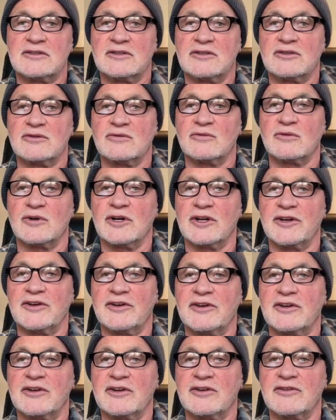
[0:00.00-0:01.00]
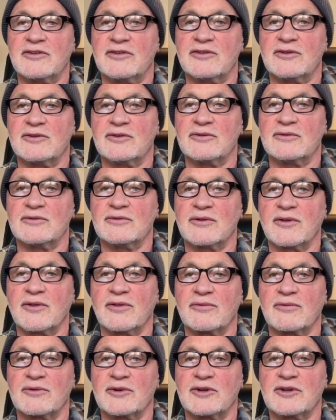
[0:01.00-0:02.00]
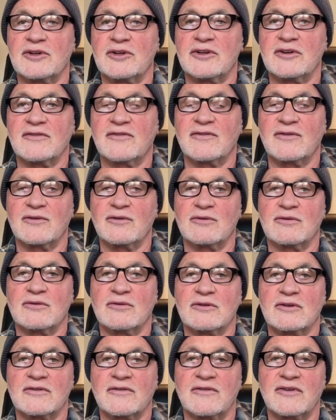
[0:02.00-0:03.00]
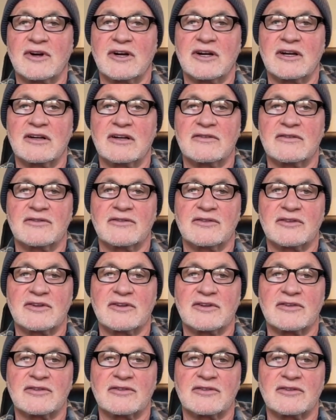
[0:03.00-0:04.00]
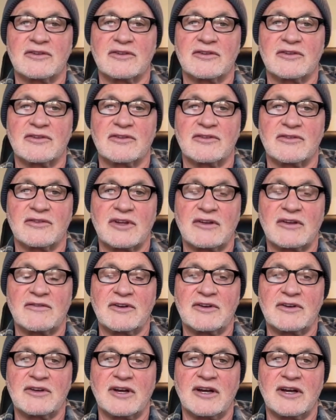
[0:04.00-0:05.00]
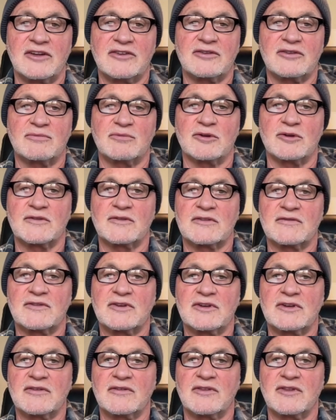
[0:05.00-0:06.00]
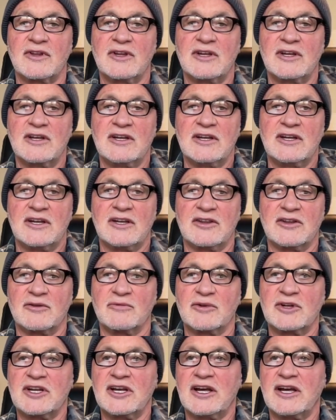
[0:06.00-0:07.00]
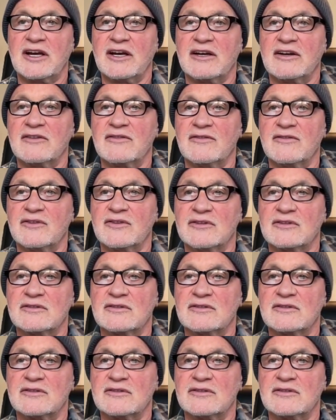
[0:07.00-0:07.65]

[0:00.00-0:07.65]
1, 2, 3, 4, 5, 6, 7 dots, perfect fifth. And then we have